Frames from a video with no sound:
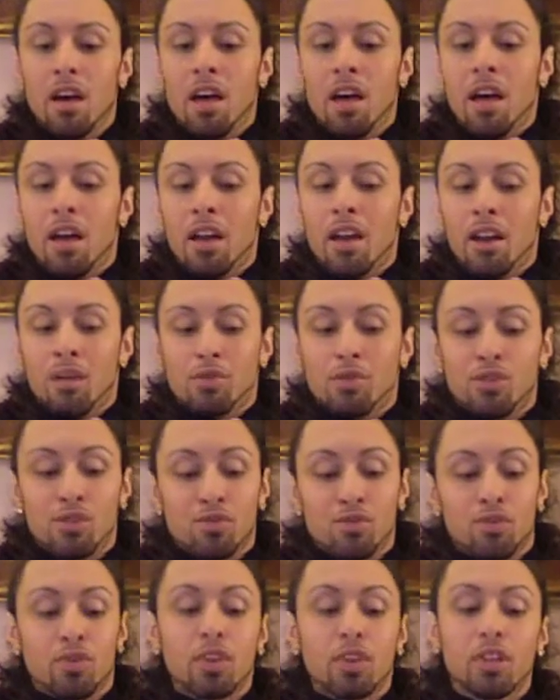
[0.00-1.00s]
and I was
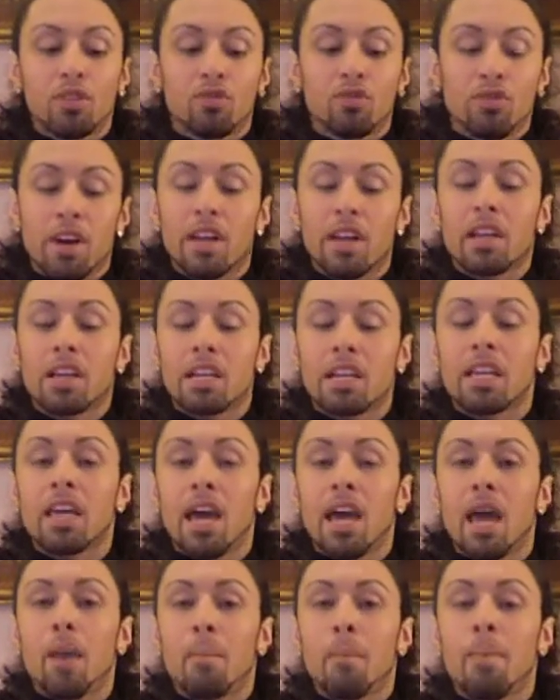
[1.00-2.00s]
just really ready to
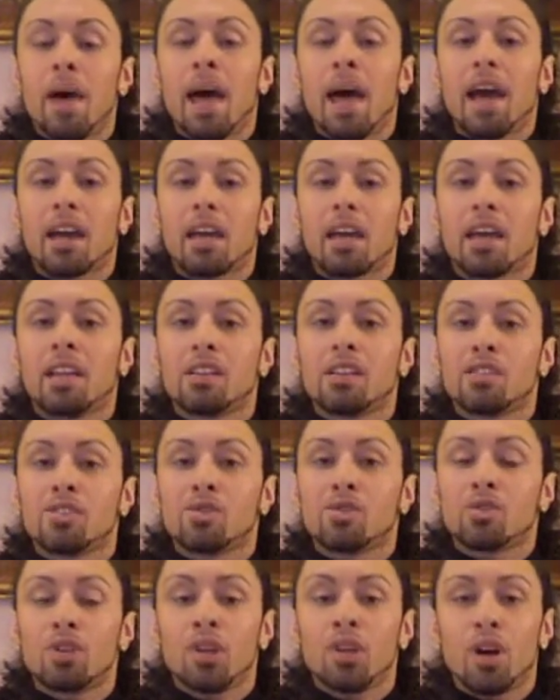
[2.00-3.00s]
get back in the
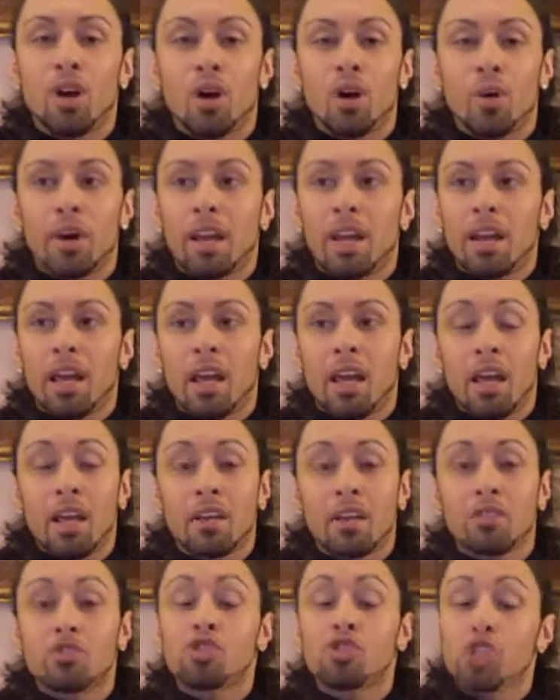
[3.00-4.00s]
studio and
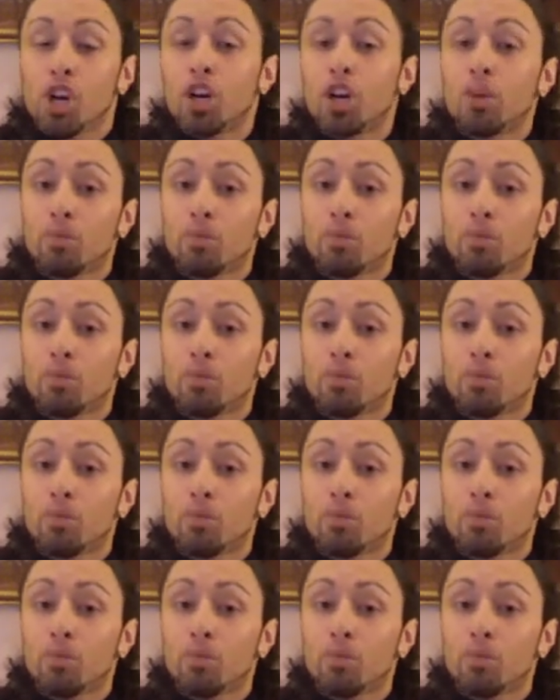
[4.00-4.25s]
churn the